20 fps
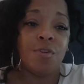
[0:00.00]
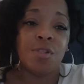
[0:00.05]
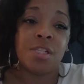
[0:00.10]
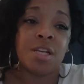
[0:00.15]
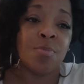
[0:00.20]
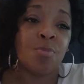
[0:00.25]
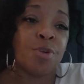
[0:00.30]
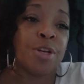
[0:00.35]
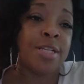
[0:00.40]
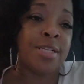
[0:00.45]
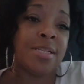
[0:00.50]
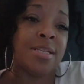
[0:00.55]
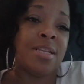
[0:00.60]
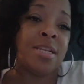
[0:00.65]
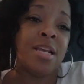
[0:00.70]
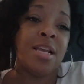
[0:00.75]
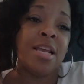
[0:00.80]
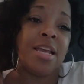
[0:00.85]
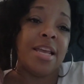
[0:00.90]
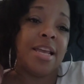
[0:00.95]
some
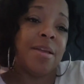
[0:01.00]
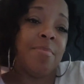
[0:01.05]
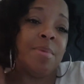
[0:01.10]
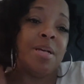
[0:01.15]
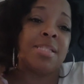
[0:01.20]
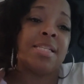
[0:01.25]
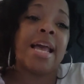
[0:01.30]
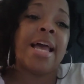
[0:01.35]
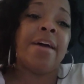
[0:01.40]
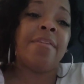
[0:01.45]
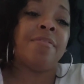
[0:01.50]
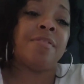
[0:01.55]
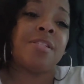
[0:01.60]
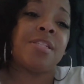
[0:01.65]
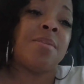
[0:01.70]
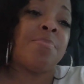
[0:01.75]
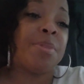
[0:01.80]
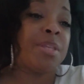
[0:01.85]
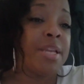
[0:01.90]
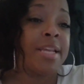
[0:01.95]
reason. He must have
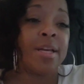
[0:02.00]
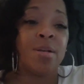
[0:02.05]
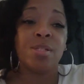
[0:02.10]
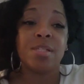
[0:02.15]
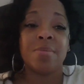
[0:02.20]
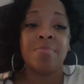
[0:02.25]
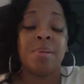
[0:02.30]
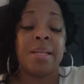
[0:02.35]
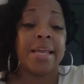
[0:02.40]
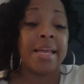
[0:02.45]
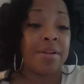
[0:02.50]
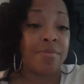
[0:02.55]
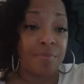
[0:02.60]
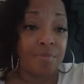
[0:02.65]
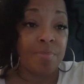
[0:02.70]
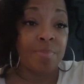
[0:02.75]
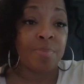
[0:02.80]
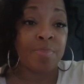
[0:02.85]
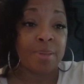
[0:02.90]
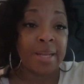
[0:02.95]
something else in plan
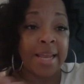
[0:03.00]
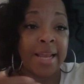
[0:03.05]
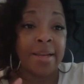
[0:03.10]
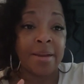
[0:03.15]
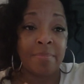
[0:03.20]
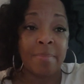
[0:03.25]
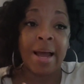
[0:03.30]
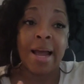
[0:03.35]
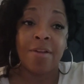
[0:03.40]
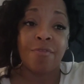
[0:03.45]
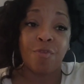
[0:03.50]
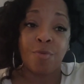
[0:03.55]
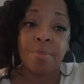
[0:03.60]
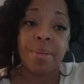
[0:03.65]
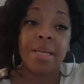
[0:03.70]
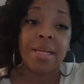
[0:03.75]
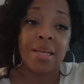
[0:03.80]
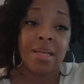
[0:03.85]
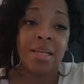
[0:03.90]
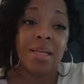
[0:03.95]
in mind for
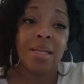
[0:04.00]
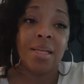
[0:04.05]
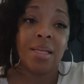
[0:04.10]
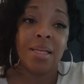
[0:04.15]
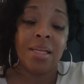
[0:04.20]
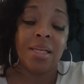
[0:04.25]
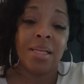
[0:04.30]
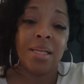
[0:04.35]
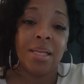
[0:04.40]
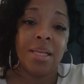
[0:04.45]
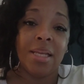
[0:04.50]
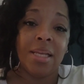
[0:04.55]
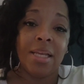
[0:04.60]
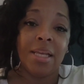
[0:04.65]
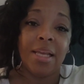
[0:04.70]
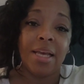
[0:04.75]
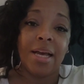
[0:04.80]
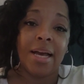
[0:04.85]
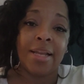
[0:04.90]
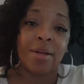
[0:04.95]
me.
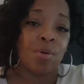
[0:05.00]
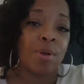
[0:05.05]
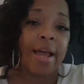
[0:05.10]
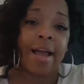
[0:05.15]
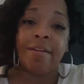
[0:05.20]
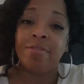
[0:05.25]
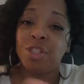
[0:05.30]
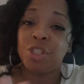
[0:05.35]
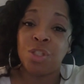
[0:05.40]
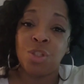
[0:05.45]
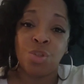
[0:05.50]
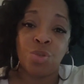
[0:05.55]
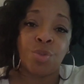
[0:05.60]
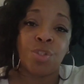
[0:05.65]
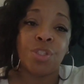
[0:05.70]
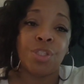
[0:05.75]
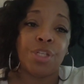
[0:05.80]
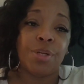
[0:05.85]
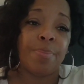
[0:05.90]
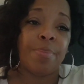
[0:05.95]
I don't have
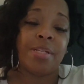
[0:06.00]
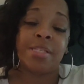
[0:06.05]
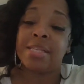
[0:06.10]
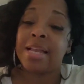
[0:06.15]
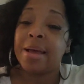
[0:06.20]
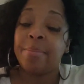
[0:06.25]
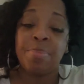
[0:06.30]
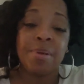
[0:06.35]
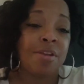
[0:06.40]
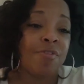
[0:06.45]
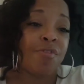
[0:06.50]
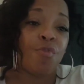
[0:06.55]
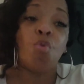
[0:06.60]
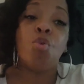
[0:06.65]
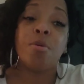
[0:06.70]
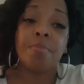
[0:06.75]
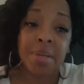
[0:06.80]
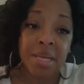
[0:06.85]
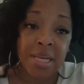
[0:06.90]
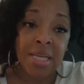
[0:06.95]
children. It must not be
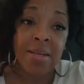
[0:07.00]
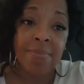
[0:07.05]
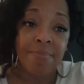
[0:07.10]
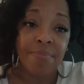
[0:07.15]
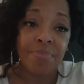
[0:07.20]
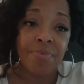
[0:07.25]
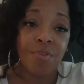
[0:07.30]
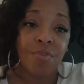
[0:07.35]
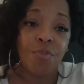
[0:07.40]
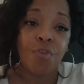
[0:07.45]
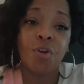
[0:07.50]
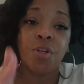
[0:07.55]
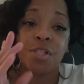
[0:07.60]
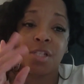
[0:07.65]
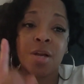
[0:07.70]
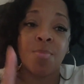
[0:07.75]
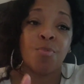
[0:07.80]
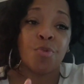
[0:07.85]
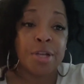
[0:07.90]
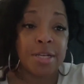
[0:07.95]
for me for
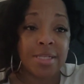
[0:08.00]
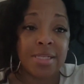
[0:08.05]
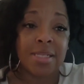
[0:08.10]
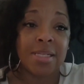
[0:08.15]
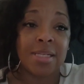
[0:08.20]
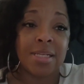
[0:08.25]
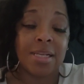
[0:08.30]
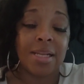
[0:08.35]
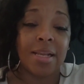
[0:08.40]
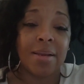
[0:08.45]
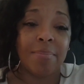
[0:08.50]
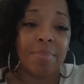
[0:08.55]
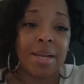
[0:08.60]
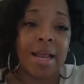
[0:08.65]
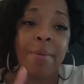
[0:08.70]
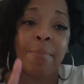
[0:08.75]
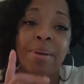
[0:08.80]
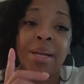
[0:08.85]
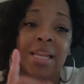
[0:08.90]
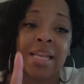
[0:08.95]
some reason. But
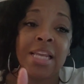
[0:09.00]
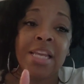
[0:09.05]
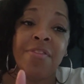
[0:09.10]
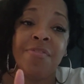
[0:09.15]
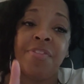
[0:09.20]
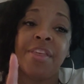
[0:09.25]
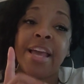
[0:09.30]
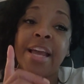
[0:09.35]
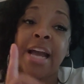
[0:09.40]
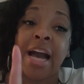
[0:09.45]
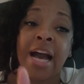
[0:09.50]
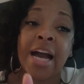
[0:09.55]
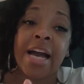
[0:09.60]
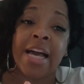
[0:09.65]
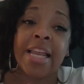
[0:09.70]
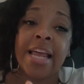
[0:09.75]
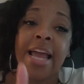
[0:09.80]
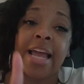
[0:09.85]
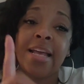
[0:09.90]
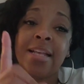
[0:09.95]
I believe that
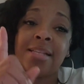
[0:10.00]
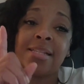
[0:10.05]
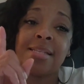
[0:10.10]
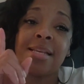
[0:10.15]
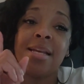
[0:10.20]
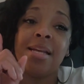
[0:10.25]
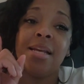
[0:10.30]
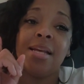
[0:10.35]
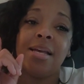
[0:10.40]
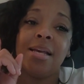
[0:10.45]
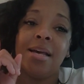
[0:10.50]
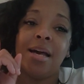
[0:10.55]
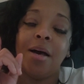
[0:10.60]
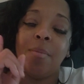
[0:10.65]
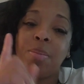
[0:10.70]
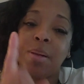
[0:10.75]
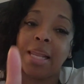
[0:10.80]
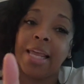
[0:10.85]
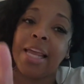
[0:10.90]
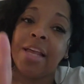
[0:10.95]
God has
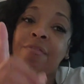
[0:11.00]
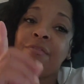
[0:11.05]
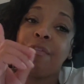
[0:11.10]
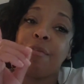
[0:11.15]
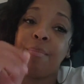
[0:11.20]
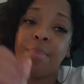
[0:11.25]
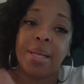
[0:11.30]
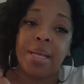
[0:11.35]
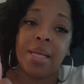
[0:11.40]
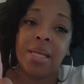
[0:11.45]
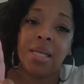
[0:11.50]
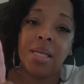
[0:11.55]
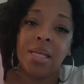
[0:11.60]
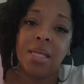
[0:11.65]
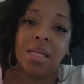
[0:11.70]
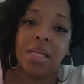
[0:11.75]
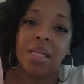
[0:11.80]
a plan for me